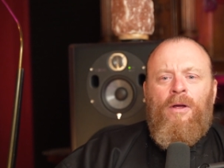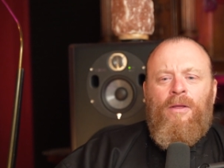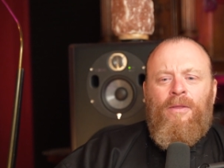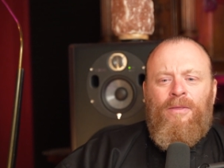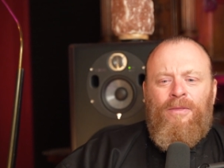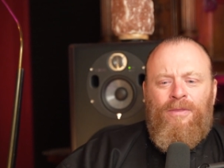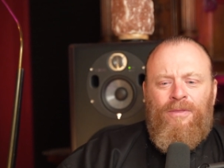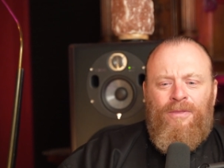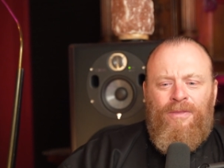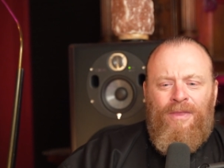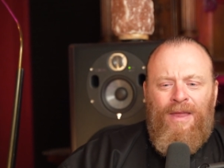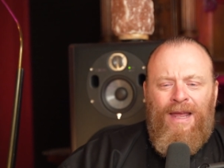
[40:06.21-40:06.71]

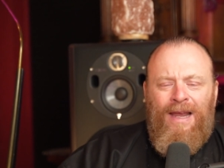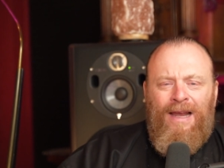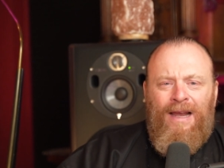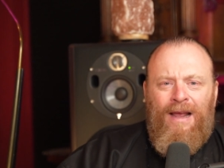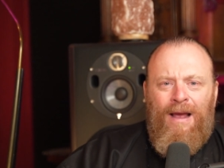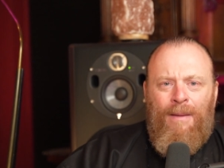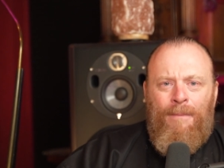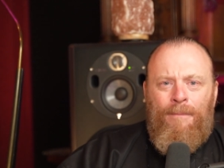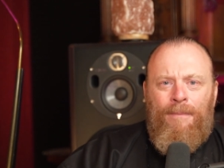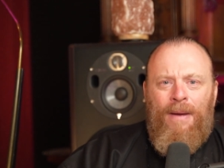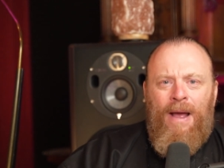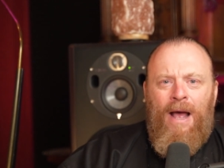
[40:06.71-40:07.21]
think
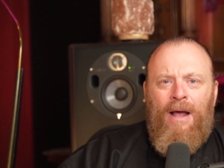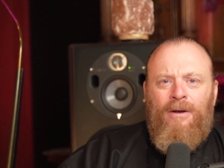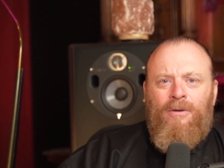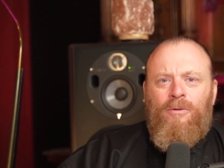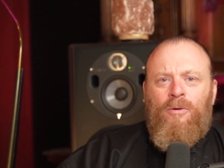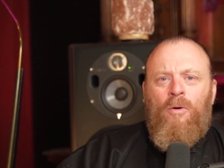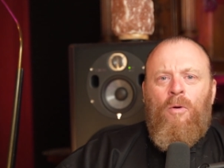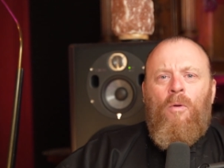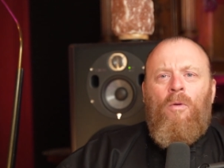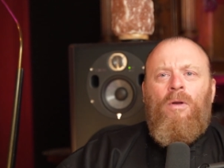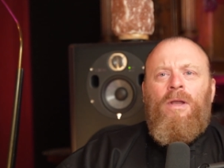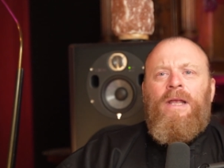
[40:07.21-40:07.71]
about
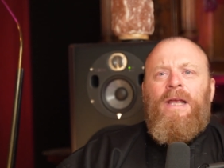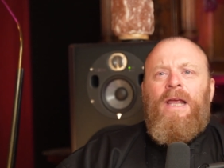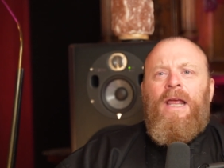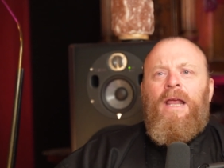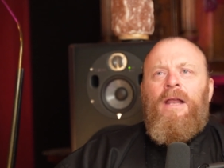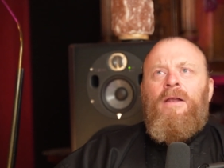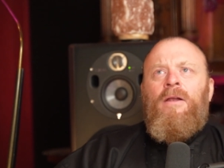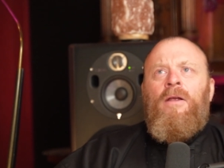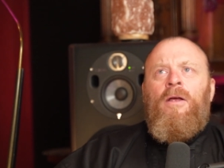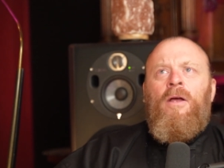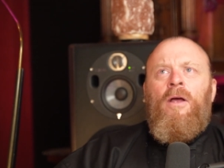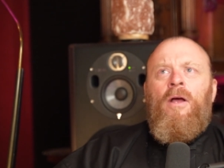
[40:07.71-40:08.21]
calling
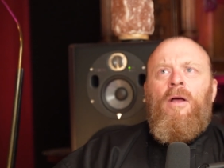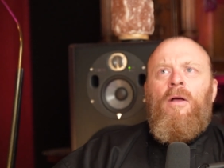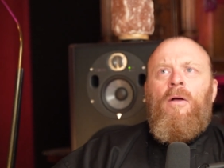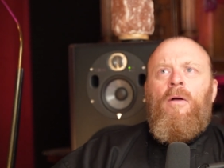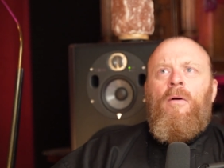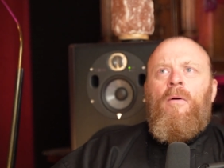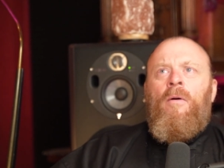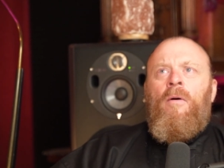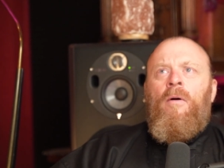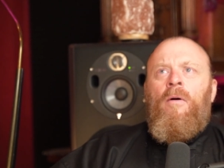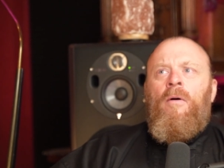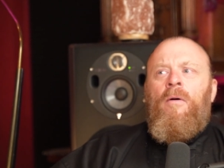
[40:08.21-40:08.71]
in
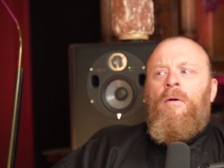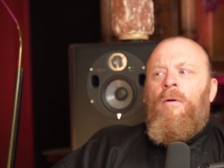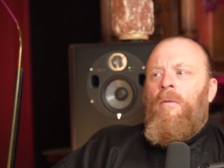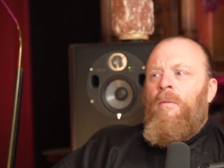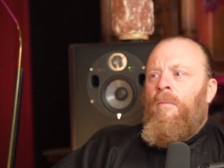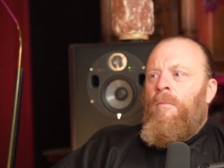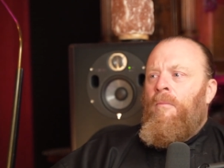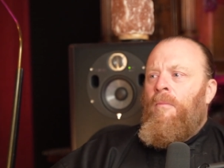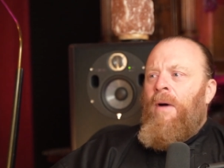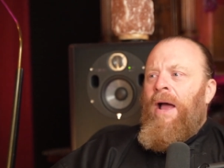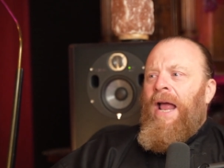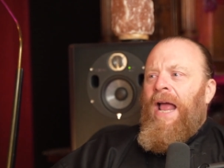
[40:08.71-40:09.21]

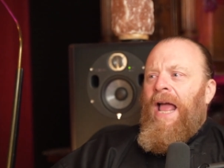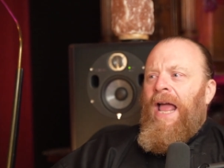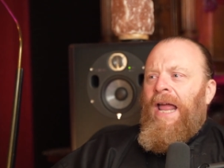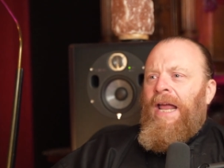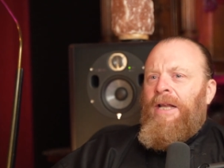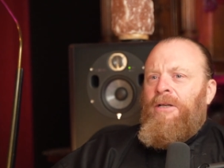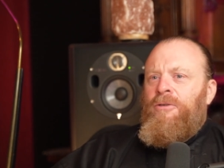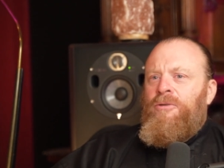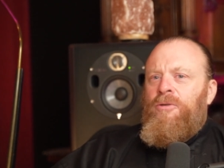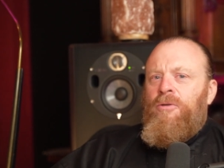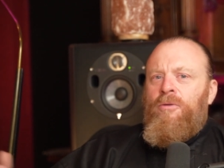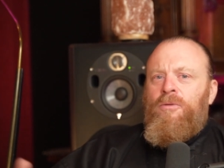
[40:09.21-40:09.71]
my
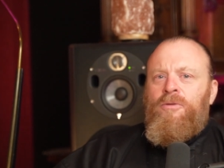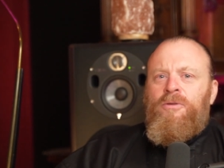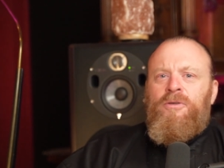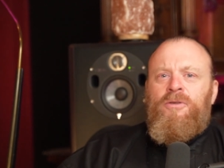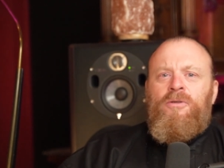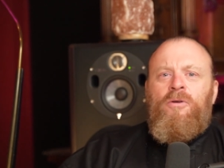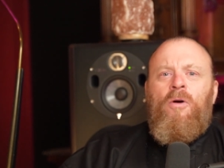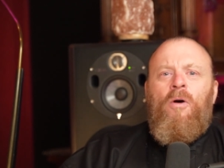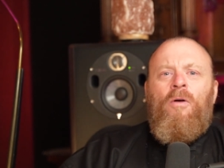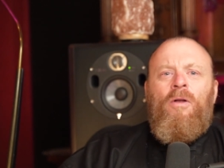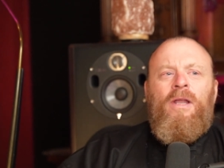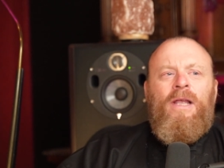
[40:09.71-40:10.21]
angels,
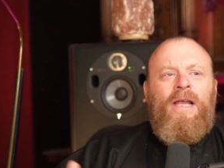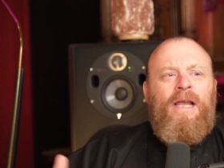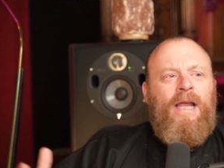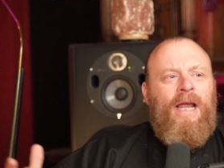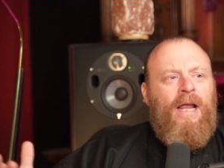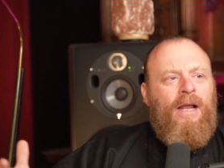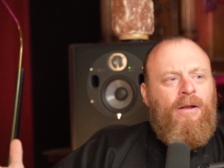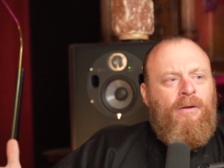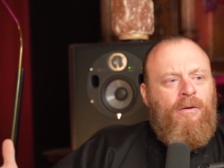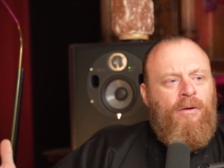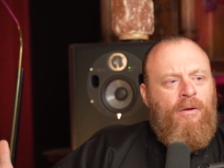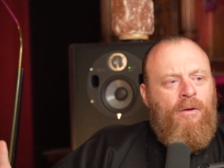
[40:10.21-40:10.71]
calling
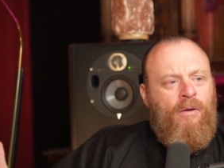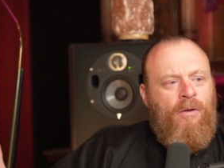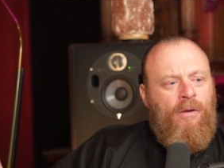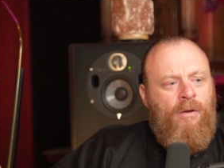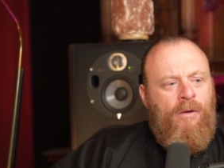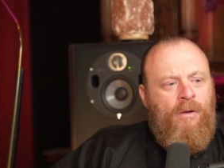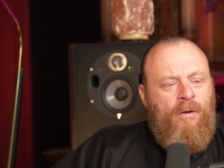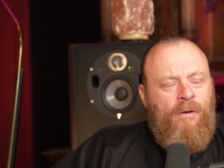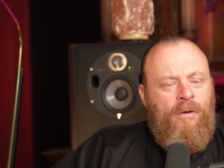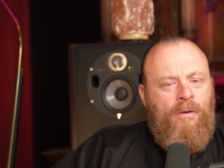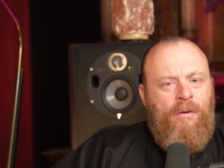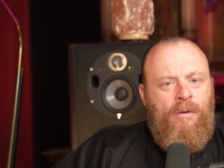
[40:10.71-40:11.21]
in
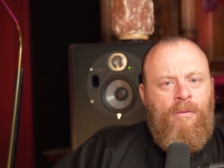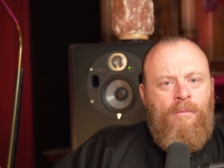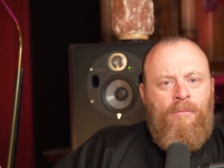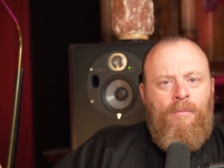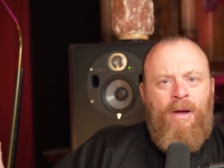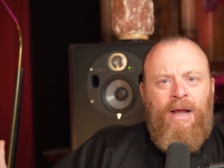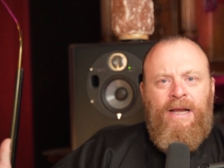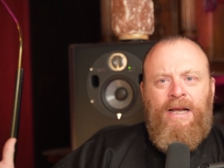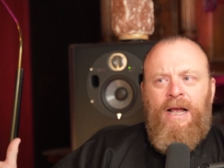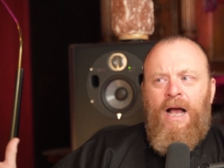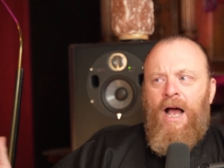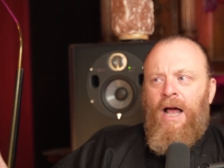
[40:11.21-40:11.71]

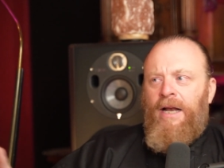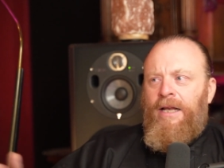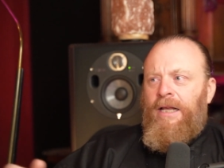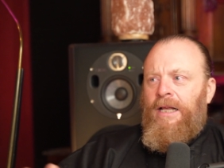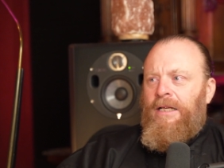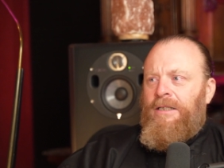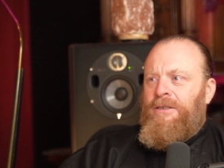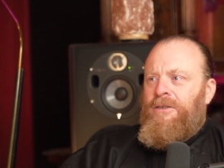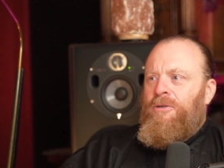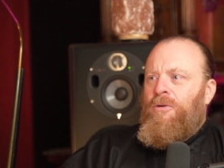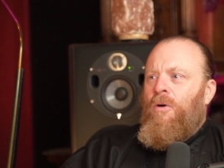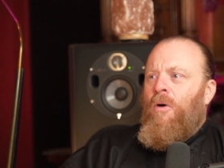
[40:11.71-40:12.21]
my
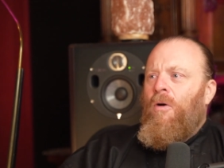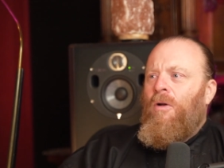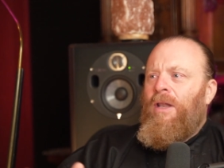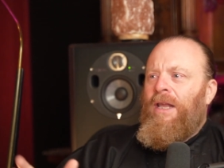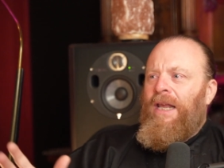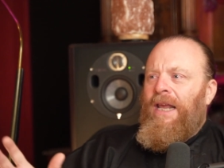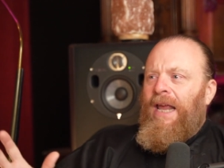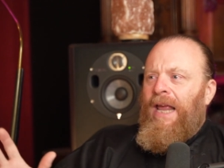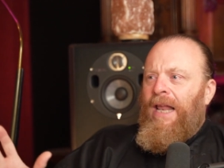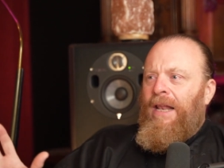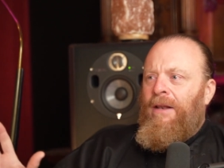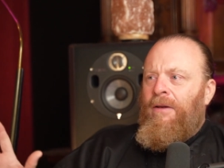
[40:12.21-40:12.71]
guardians,
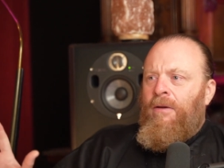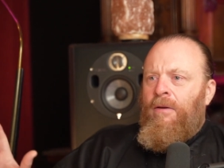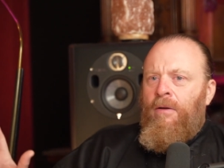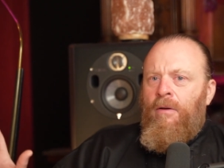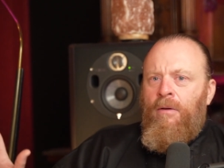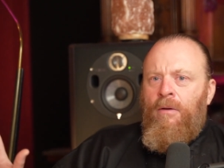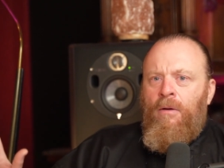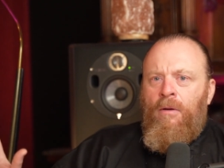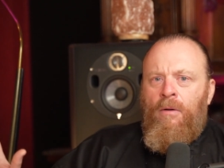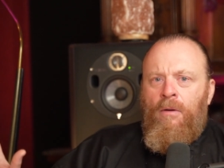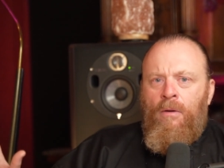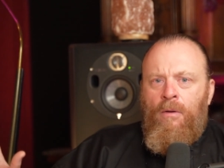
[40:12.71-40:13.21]
calling in
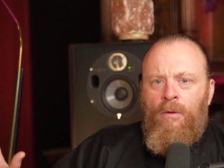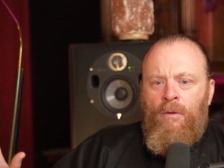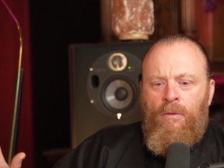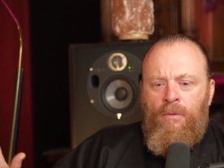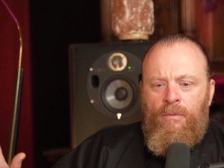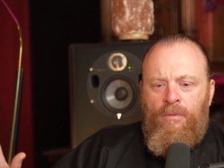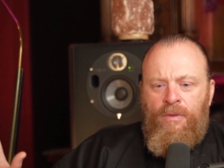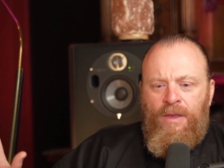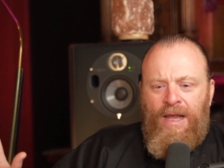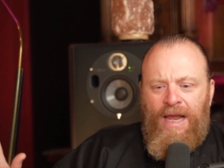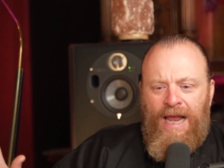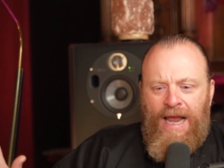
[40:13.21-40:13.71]

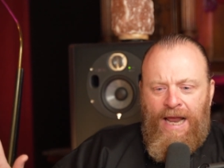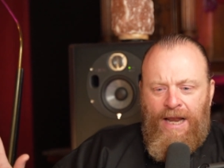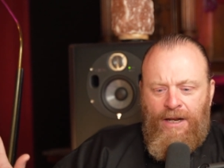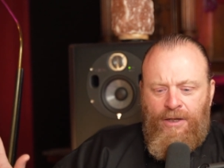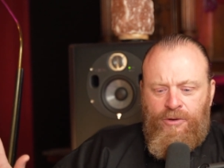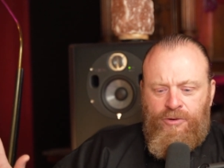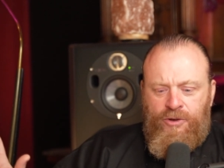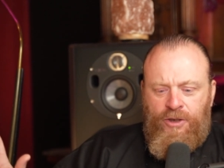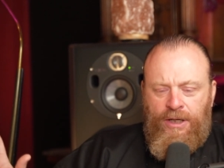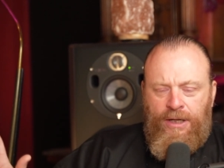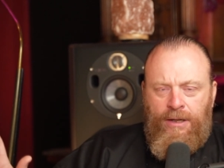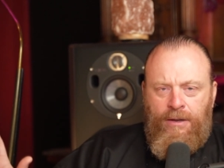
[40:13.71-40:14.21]
the
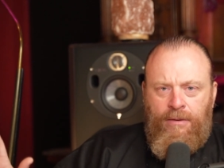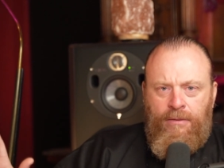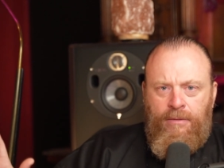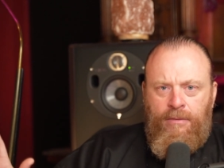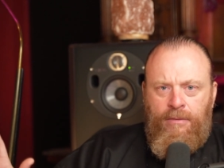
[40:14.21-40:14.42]
energy.